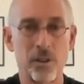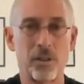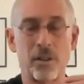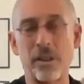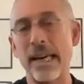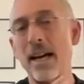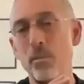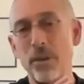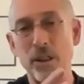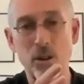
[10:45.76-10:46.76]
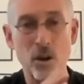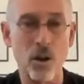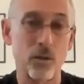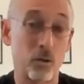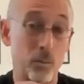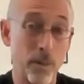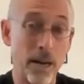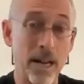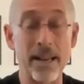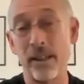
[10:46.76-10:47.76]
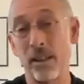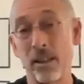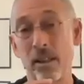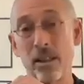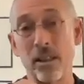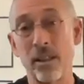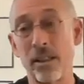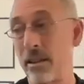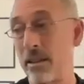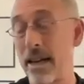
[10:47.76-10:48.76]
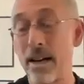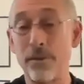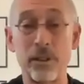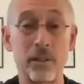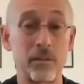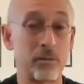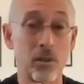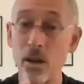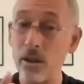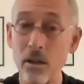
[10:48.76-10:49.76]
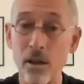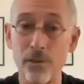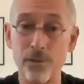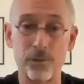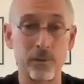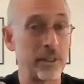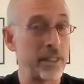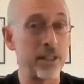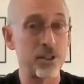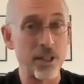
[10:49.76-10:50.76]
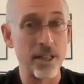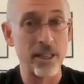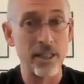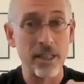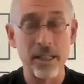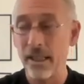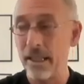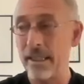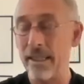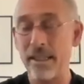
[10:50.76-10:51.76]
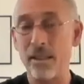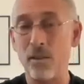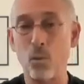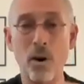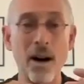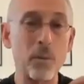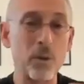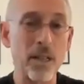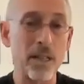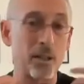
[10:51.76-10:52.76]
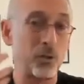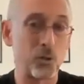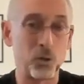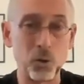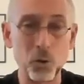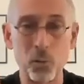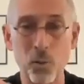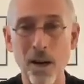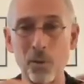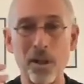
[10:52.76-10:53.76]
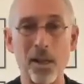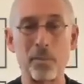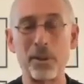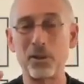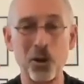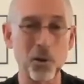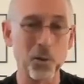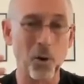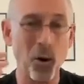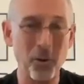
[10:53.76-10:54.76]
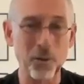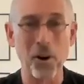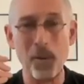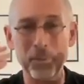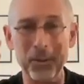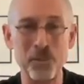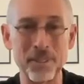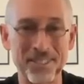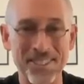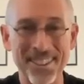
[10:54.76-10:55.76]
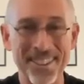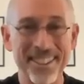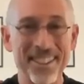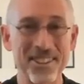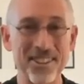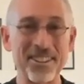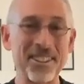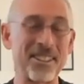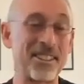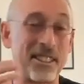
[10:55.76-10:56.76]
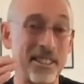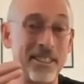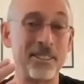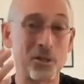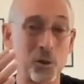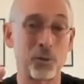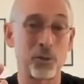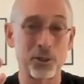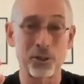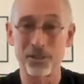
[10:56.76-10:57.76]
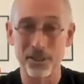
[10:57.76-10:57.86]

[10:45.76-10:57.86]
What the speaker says: that can be caused by having not enough DHA, then why would I assume, why would I be so over-optimistic thinking that his conversion